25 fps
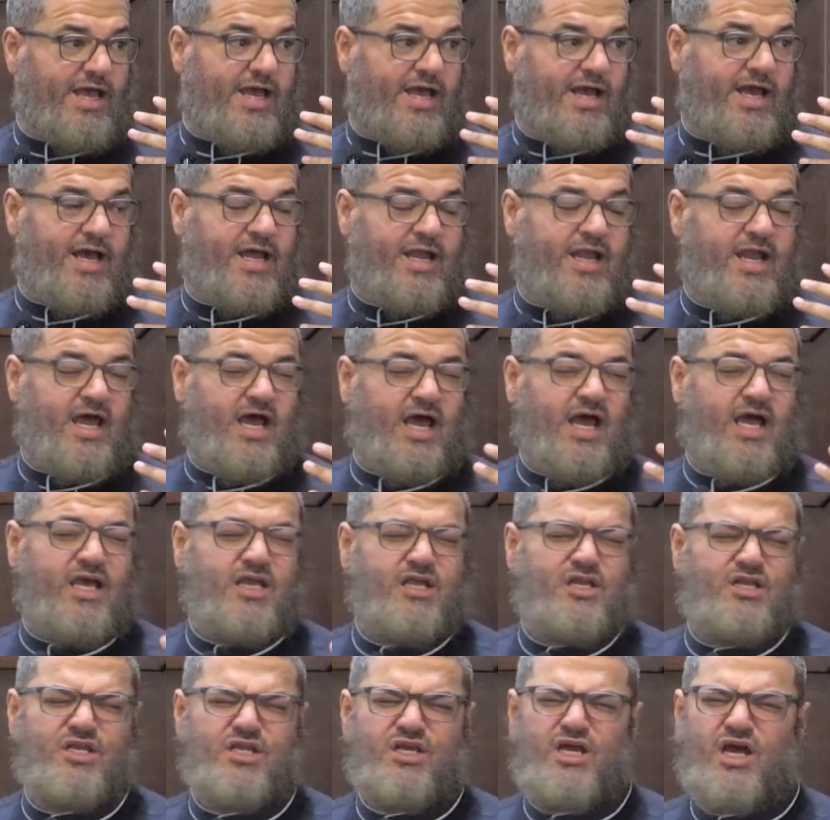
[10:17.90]
an
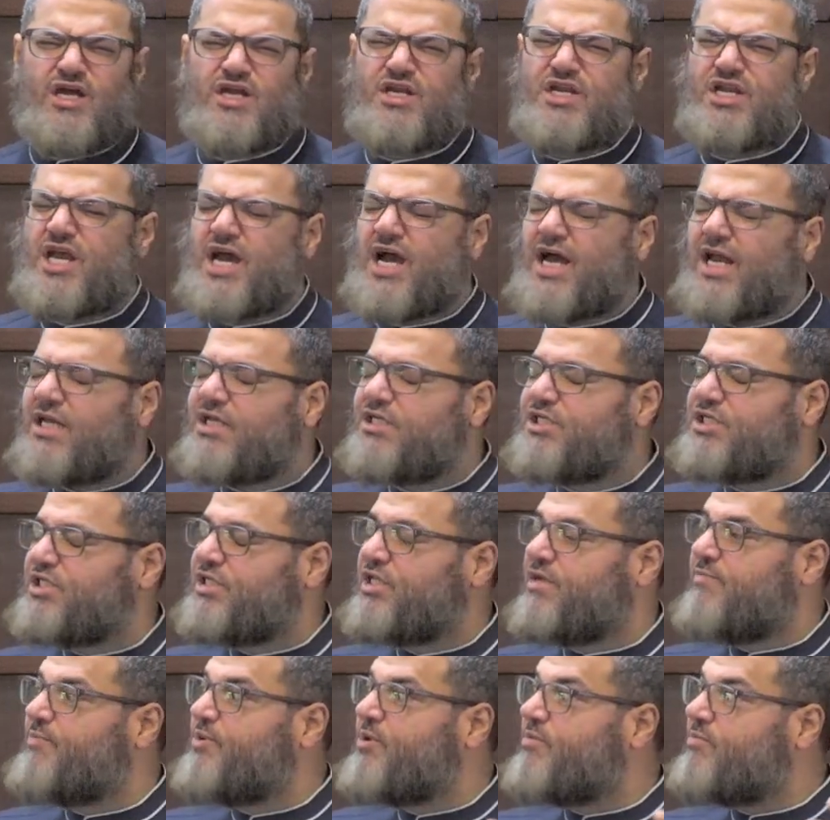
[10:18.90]
ideology
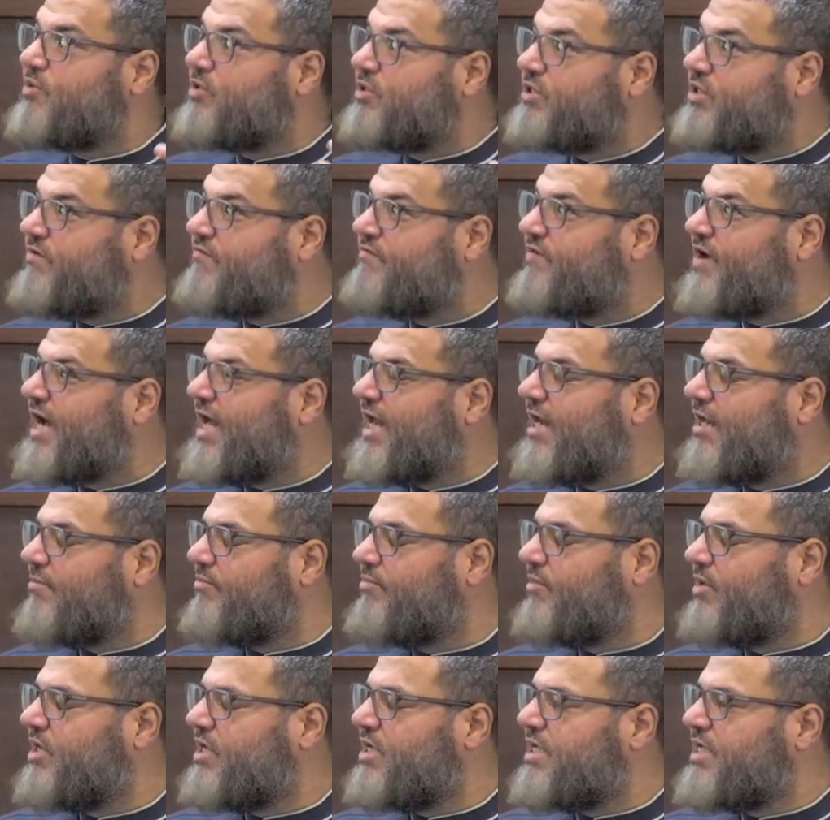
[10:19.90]
that people
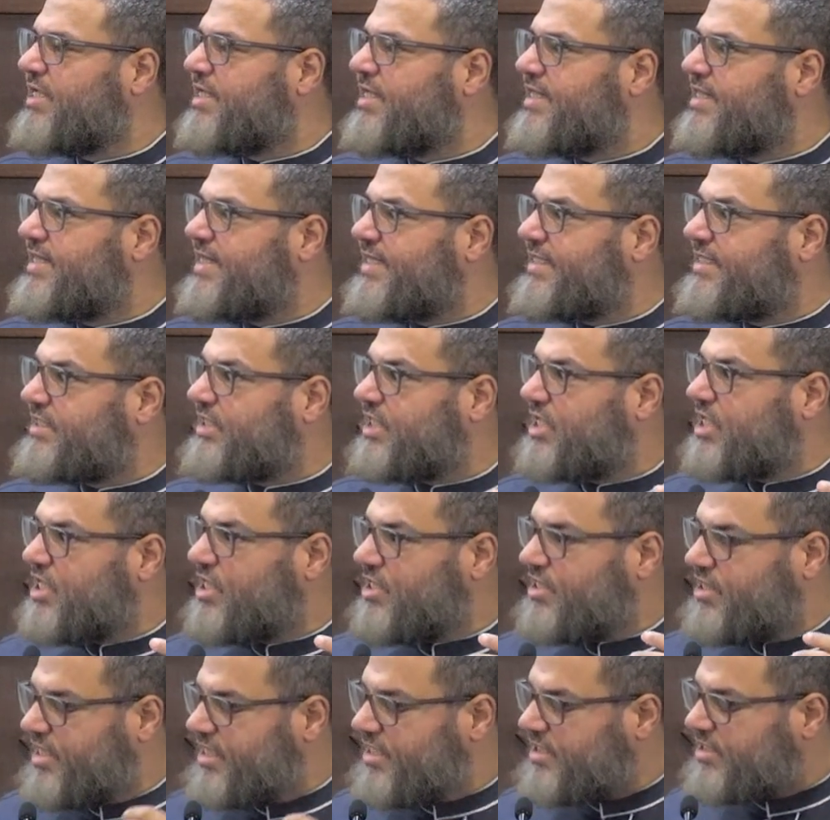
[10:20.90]
develop,
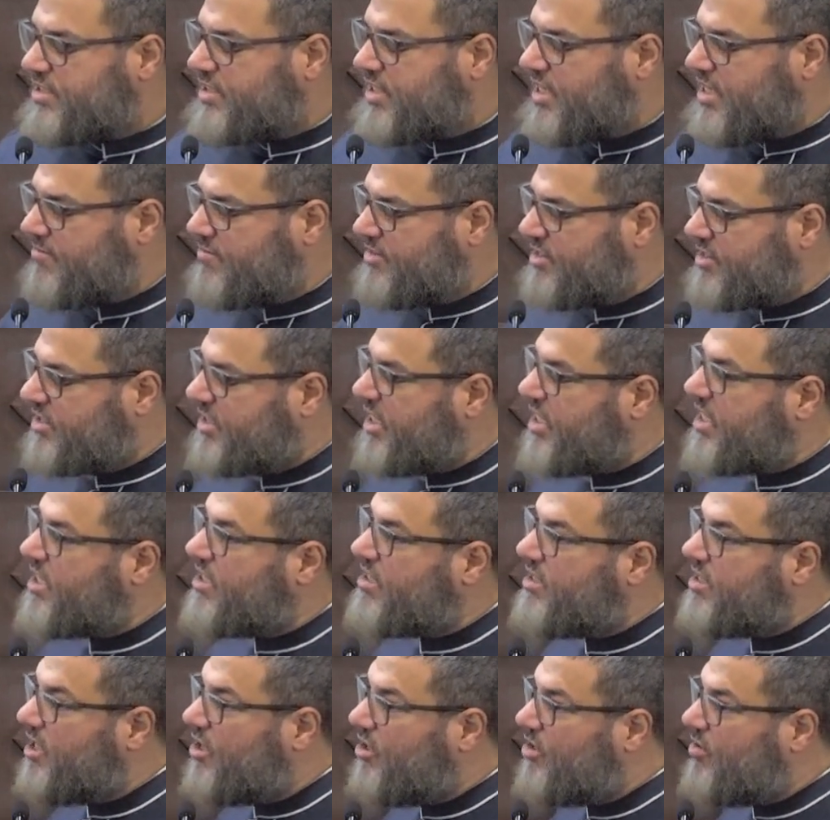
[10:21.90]
that they see a mistake
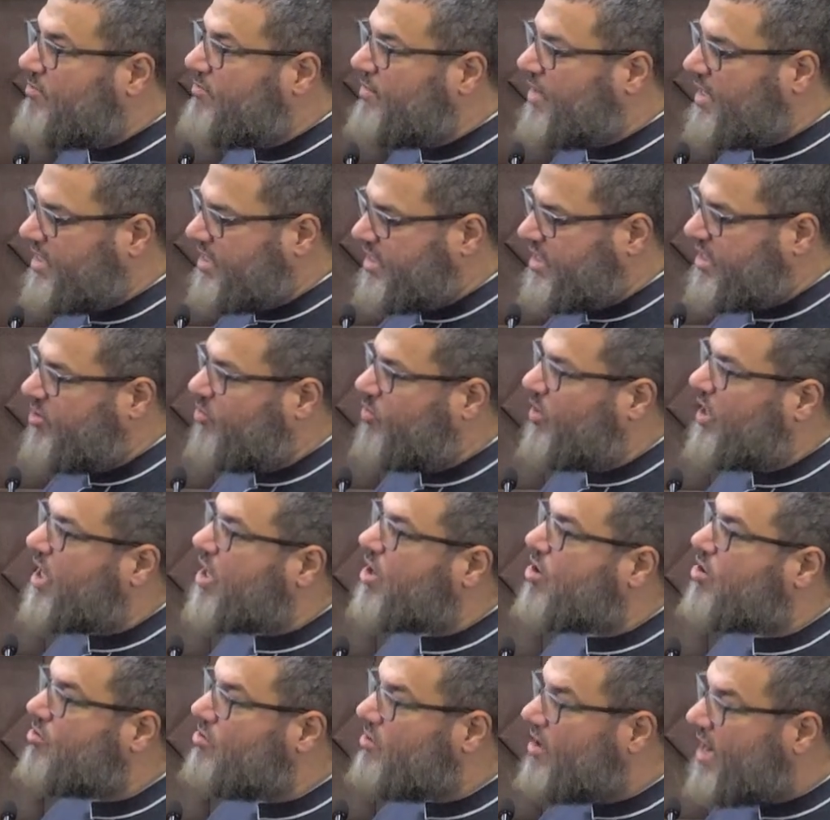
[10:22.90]
in the ummah that they want to
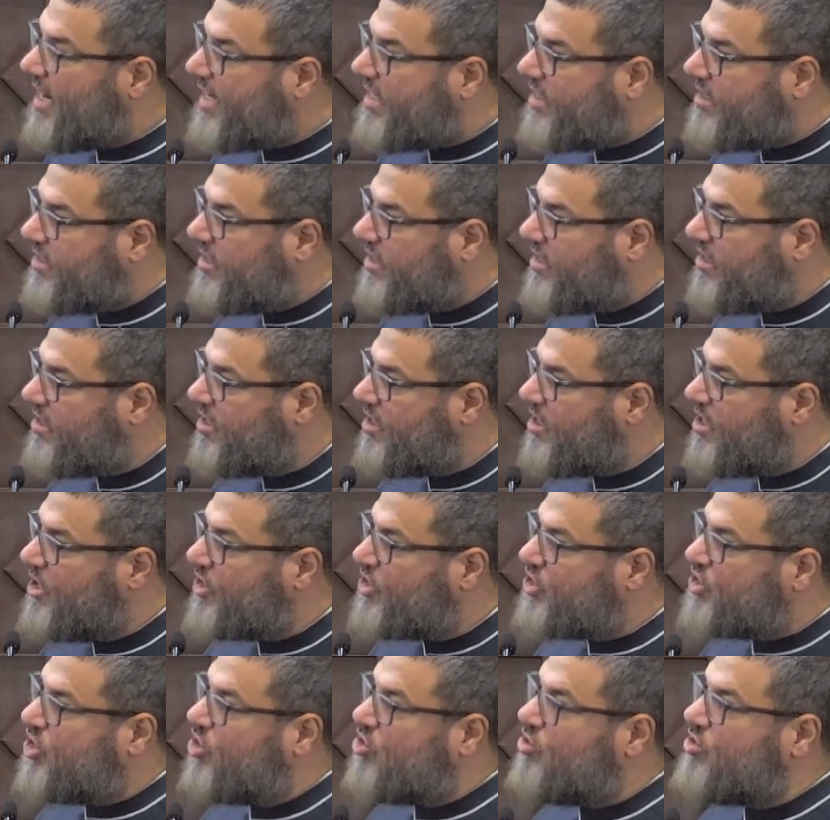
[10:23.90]
correct it,
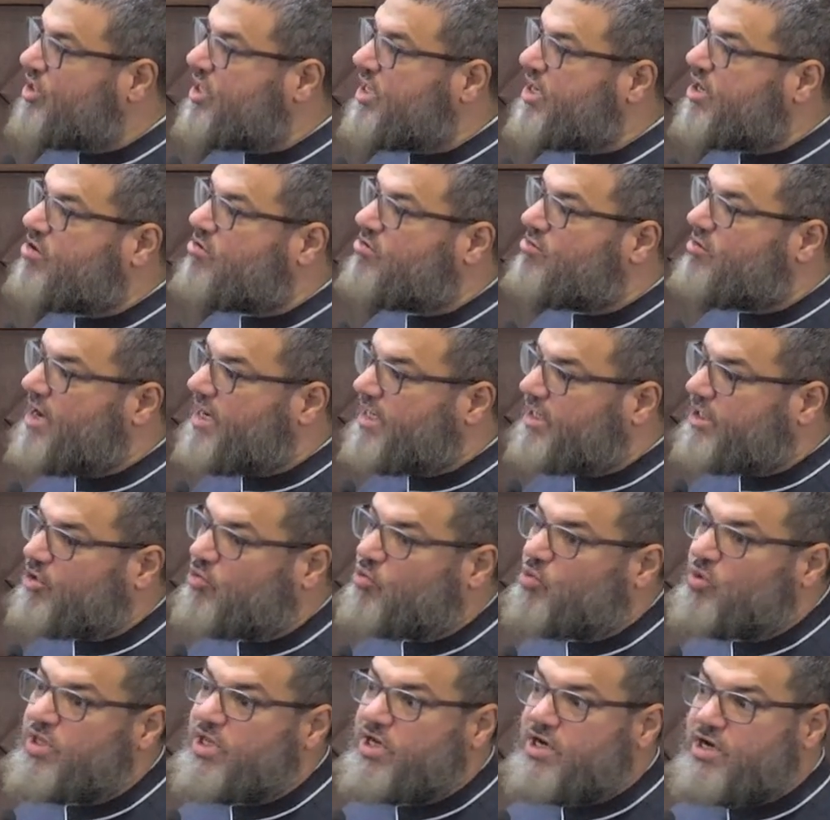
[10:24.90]
so they correct it
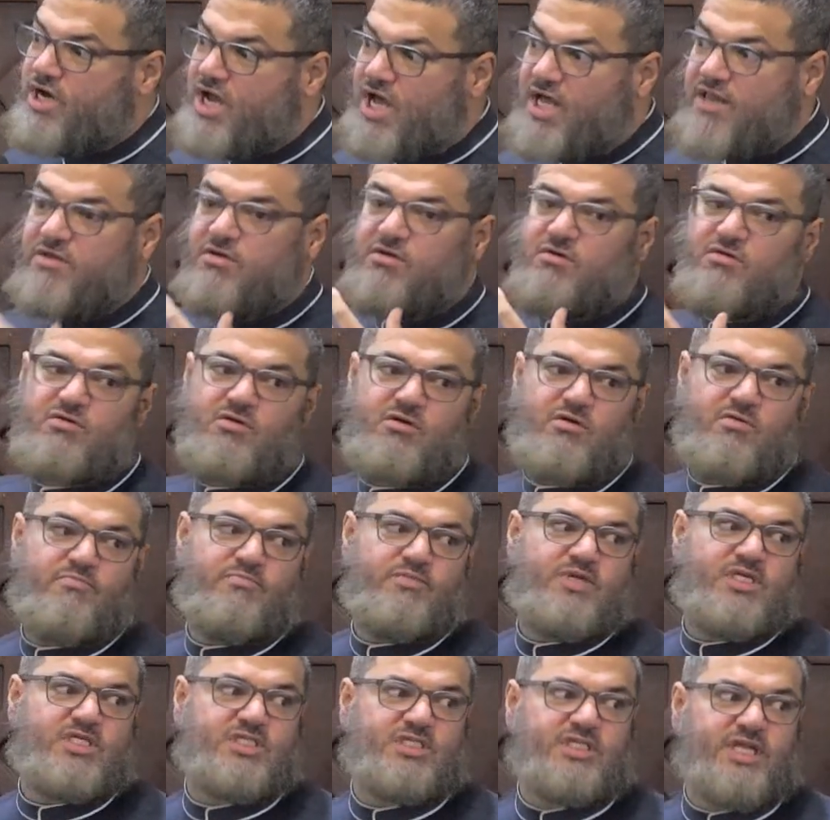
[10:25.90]
with another
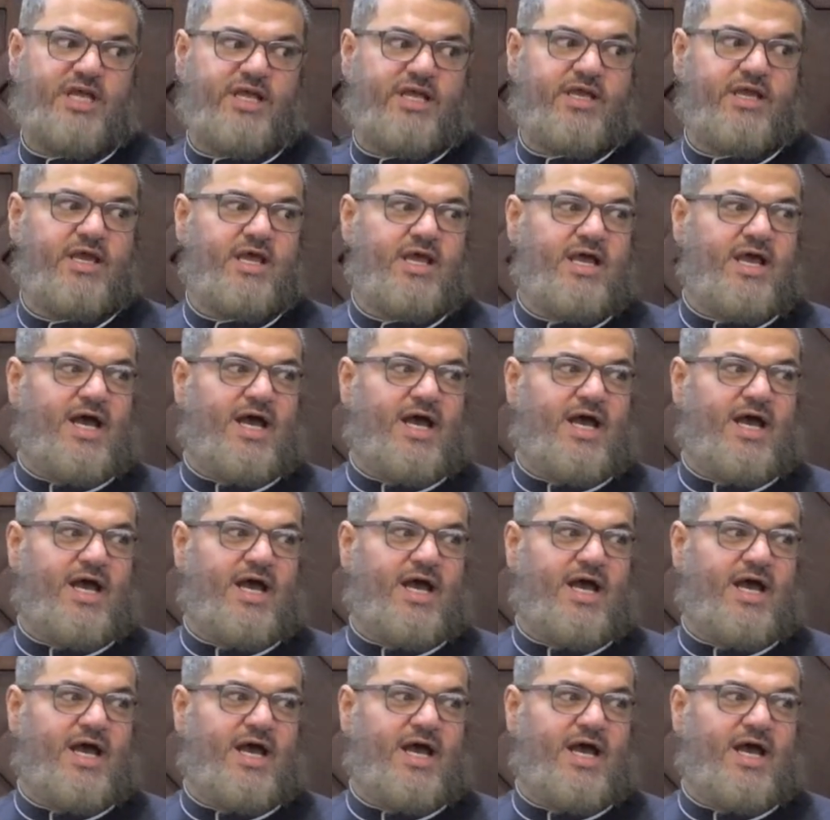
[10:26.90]
mistake.